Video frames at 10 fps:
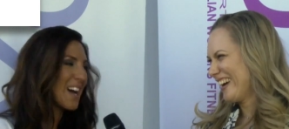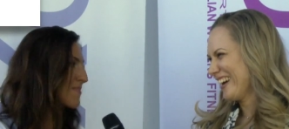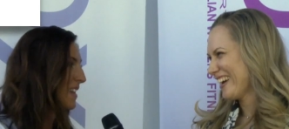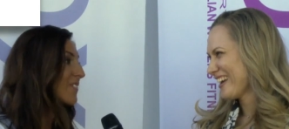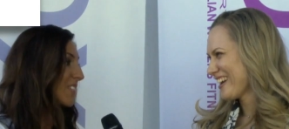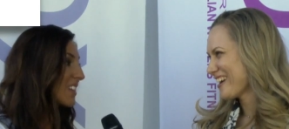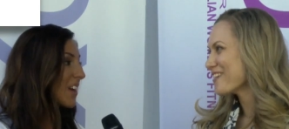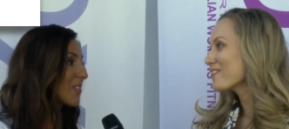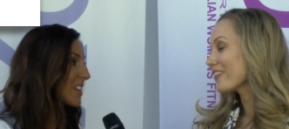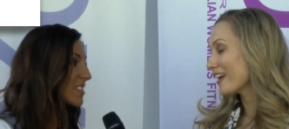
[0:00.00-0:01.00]
Speaker 1: uh, being fit and
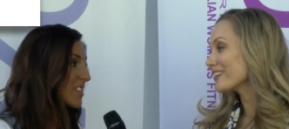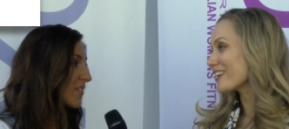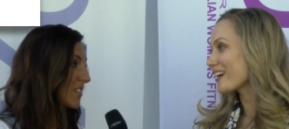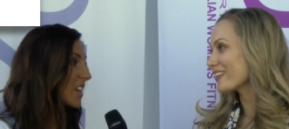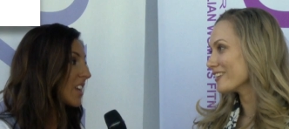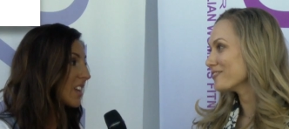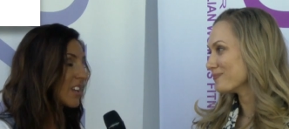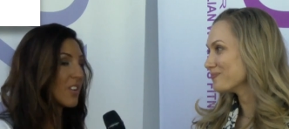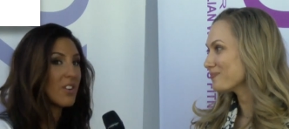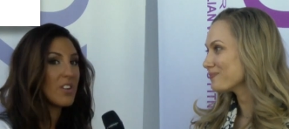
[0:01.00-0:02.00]
healthy. It definitely,
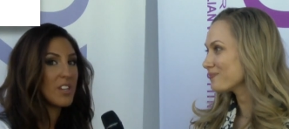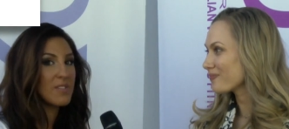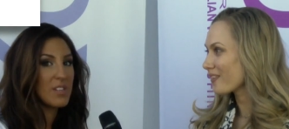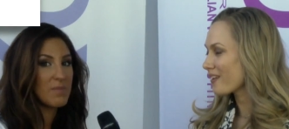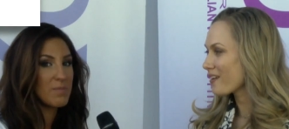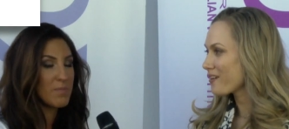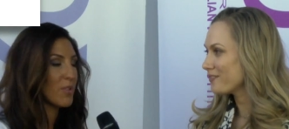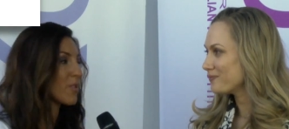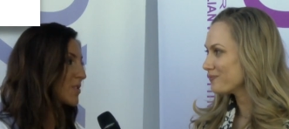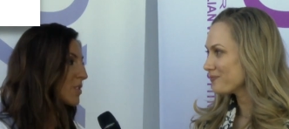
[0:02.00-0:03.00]
you know, it, it
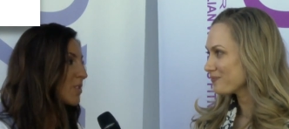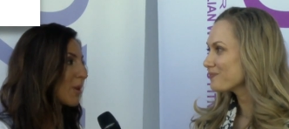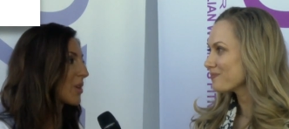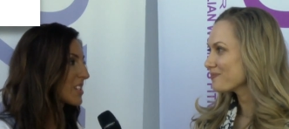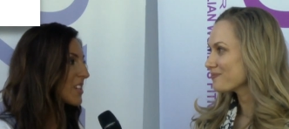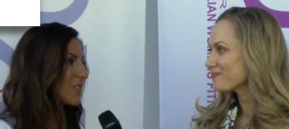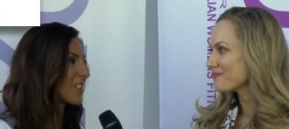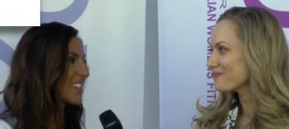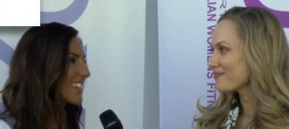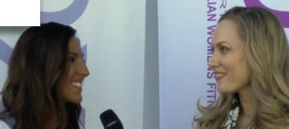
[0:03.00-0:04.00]
proves on your body,
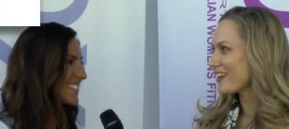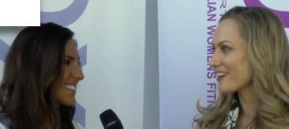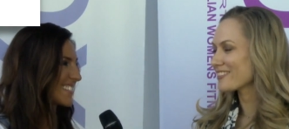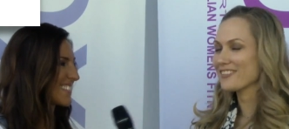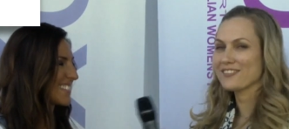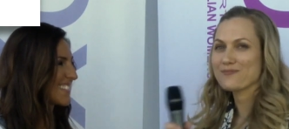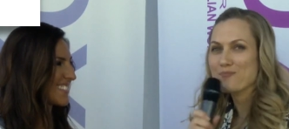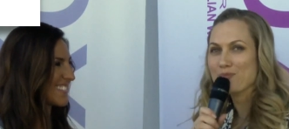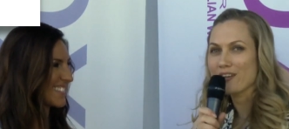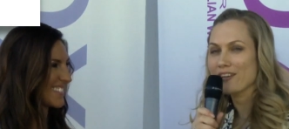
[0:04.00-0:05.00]
definitely.
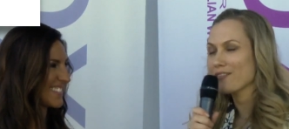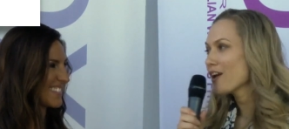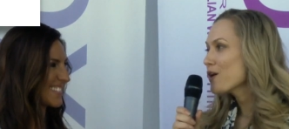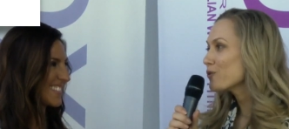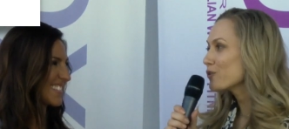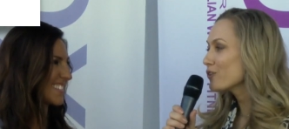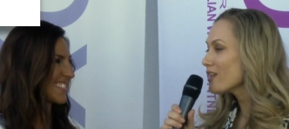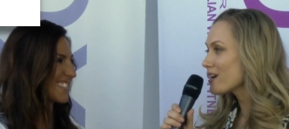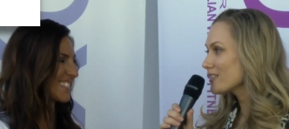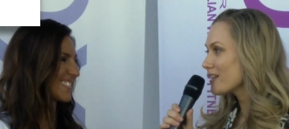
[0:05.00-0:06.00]
Speaker 2: Brilliant. Well,
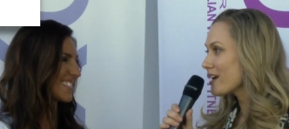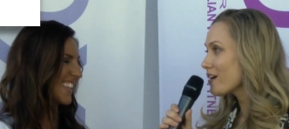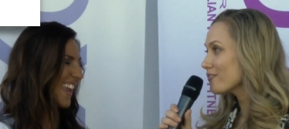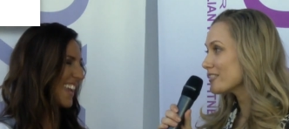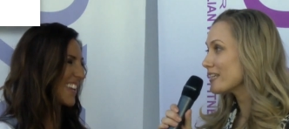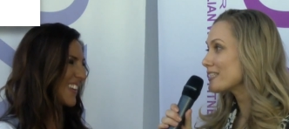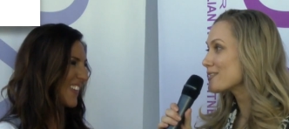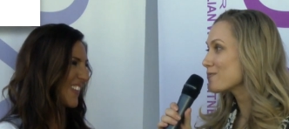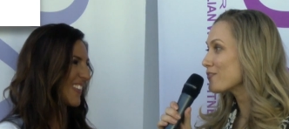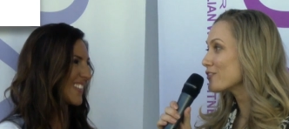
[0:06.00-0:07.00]
good luck today. I've seen
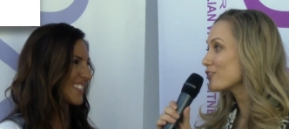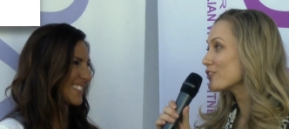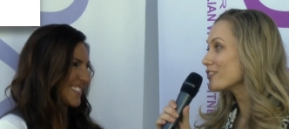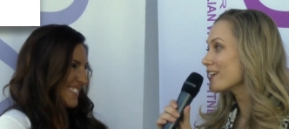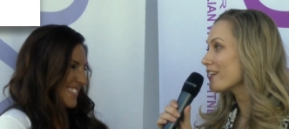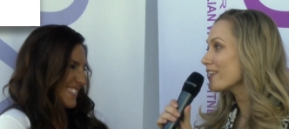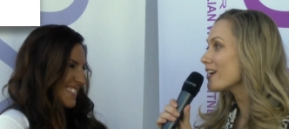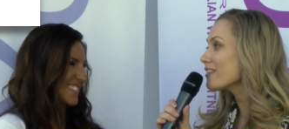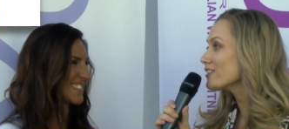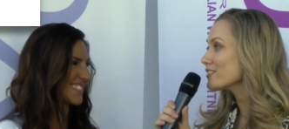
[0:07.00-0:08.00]
some of your shots out
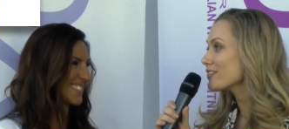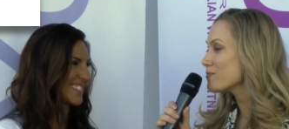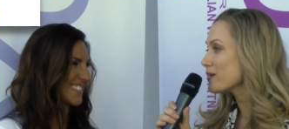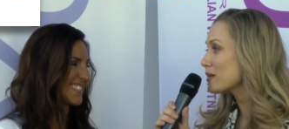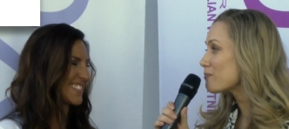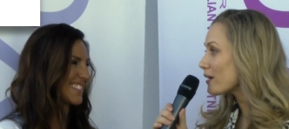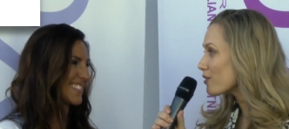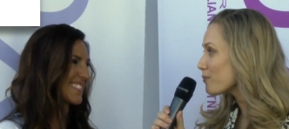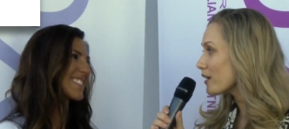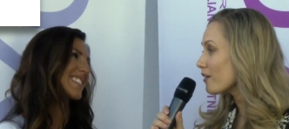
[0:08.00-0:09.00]
there. They just keep getting
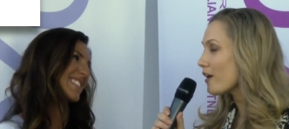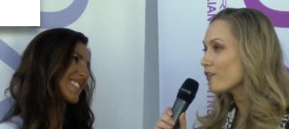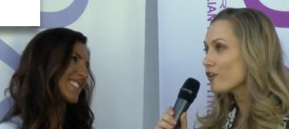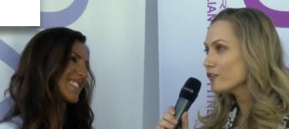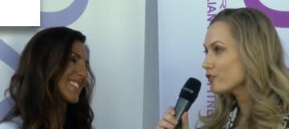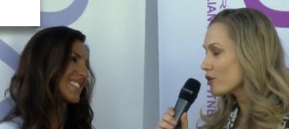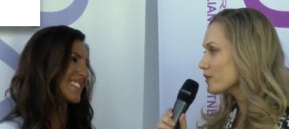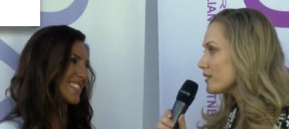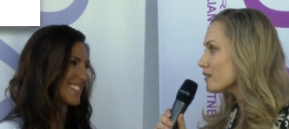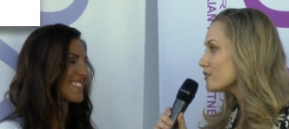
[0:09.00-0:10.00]
better and better. And I know you've shot
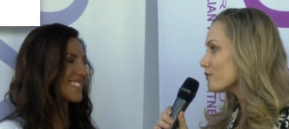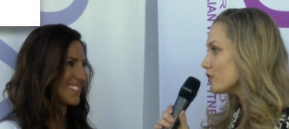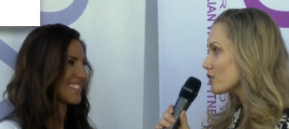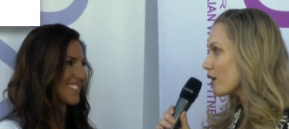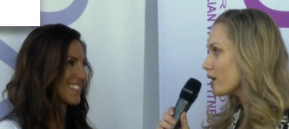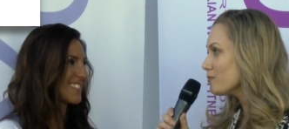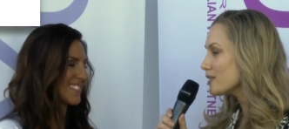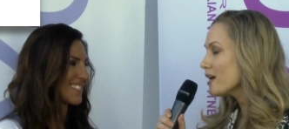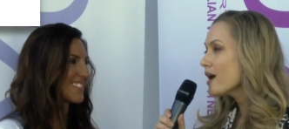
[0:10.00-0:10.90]
with Dallas a few times.